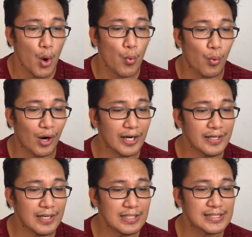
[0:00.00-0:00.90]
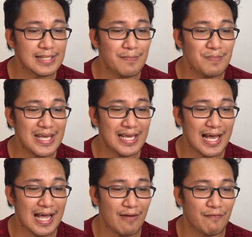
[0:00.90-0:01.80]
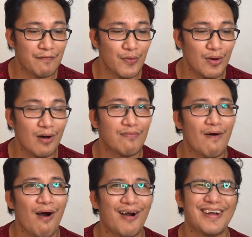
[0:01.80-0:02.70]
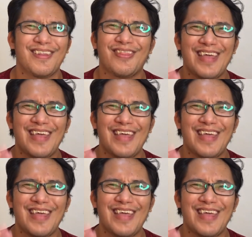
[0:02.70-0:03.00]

Warna Samika, full of heart.